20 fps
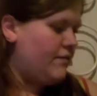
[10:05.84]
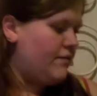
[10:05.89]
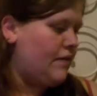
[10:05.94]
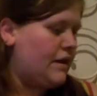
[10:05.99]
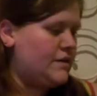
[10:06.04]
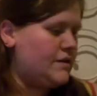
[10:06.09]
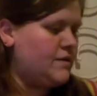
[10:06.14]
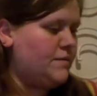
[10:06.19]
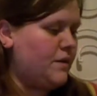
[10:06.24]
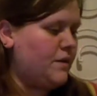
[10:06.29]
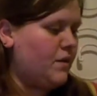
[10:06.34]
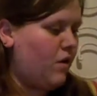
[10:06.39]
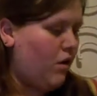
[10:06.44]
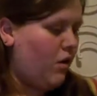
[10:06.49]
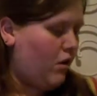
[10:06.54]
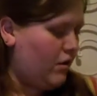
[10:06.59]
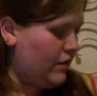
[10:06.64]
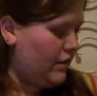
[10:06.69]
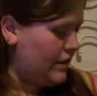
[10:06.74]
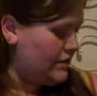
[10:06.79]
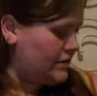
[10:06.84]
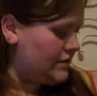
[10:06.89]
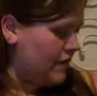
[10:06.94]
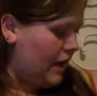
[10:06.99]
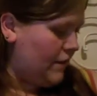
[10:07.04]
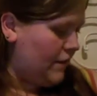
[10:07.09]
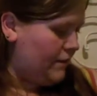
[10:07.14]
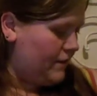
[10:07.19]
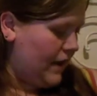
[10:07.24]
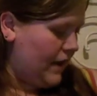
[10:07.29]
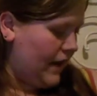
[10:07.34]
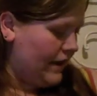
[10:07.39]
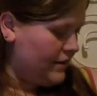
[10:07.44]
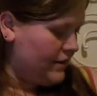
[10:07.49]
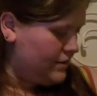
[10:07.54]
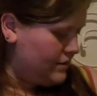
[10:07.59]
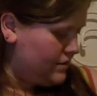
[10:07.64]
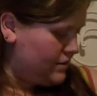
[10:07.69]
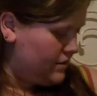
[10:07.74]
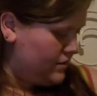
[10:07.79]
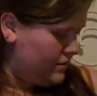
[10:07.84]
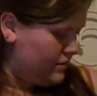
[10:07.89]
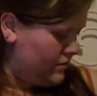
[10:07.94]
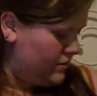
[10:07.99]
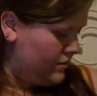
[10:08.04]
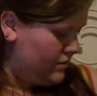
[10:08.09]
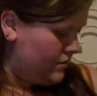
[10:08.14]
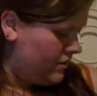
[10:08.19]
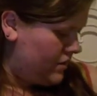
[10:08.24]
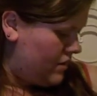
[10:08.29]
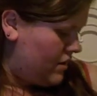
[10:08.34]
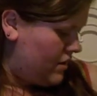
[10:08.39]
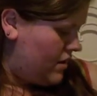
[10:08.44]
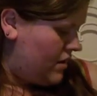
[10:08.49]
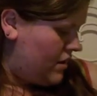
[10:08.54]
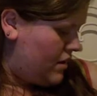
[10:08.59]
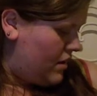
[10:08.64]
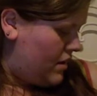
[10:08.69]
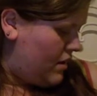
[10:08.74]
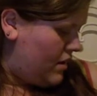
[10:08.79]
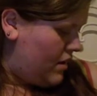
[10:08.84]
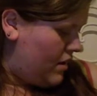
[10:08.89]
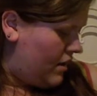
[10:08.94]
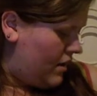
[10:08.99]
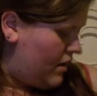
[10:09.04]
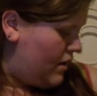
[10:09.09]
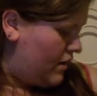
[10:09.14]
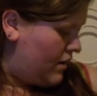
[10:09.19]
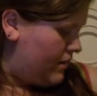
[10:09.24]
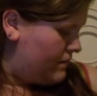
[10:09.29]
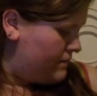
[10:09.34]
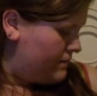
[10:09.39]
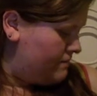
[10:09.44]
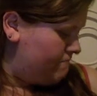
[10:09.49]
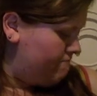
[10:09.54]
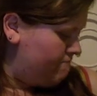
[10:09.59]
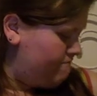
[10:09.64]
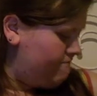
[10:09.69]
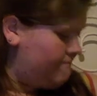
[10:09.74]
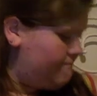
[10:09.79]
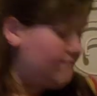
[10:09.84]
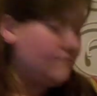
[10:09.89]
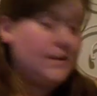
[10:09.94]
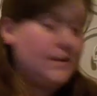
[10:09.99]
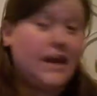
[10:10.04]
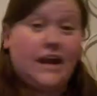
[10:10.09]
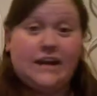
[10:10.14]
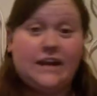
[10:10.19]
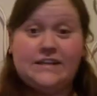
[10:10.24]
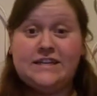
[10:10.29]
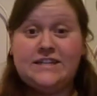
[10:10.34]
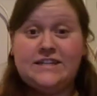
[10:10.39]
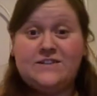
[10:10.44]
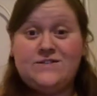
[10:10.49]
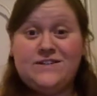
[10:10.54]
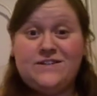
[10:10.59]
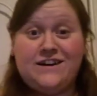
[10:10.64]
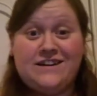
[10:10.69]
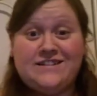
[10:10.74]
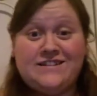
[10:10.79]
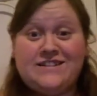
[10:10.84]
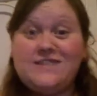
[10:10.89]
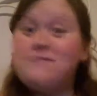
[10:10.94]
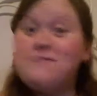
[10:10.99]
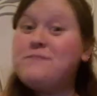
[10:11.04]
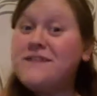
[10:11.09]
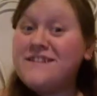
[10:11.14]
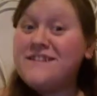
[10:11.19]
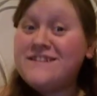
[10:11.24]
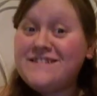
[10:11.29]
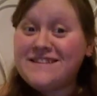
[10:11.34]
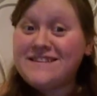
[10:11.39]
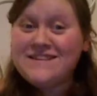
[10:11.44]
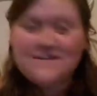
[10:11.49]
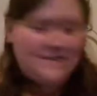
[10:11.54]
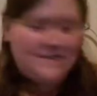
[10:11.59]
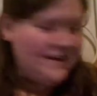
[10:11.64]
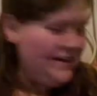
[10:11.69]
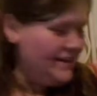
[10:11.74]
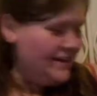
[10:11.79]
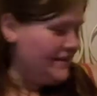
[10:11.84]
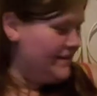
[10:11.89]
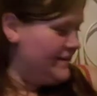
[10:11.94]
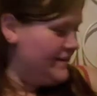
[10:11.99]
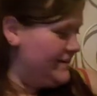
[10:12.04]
that's about all that's up next. I did do a lot of stitch markers this week.